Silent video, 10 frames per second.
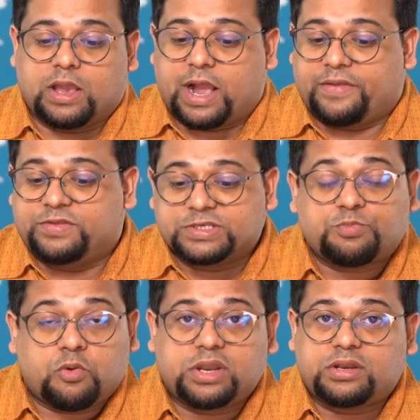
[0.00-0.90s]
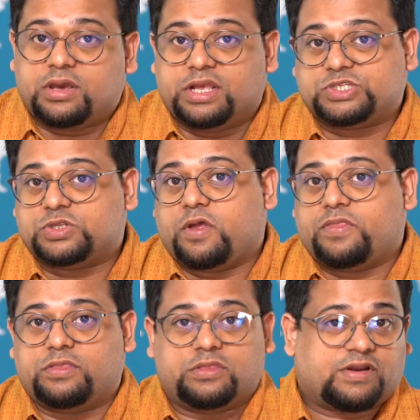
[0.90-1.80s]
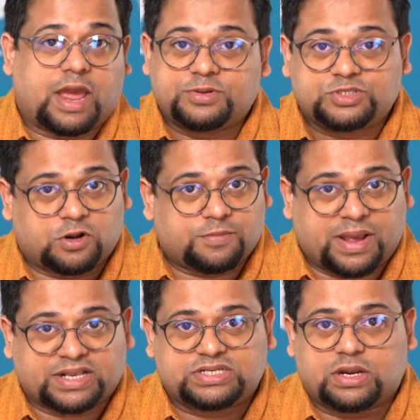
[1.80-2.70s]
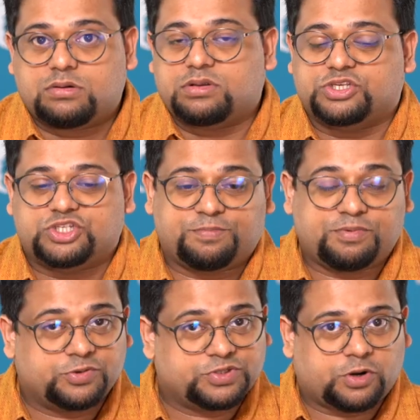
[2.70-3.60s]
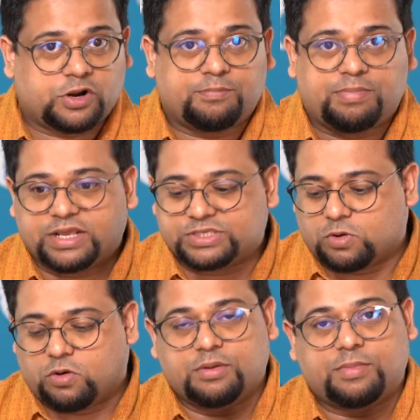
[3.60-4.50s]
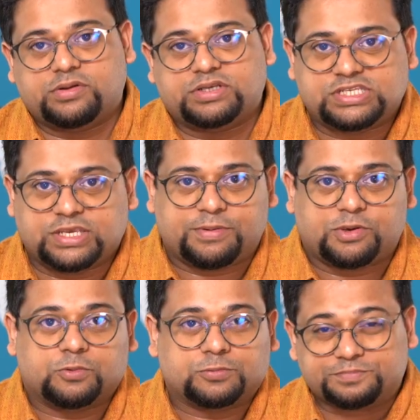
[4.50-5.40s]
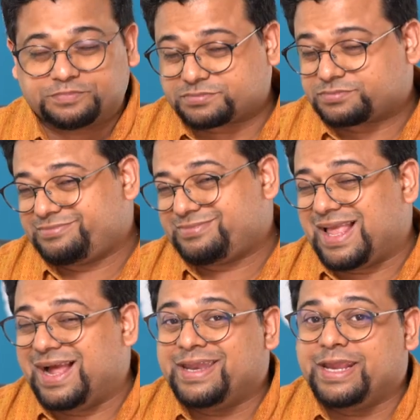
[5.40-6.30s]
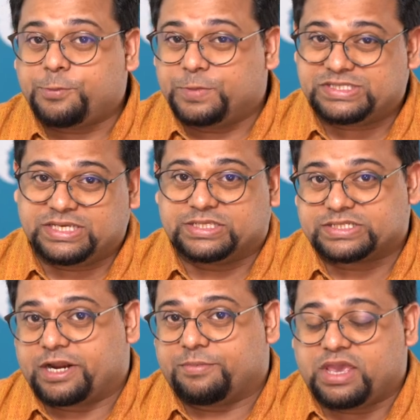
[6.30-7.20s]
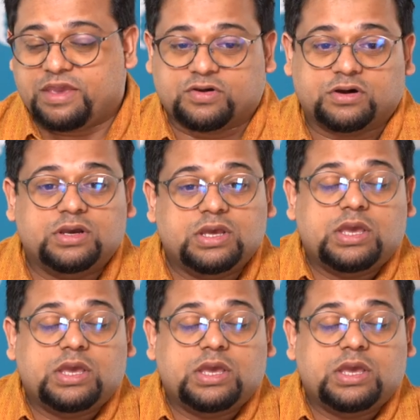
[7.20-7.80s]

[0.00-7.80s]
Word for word: At this point, it's not, the RAM is not maxed out, the G P U is not in play, it's all about the C P U, and yet we see this kind of behavior.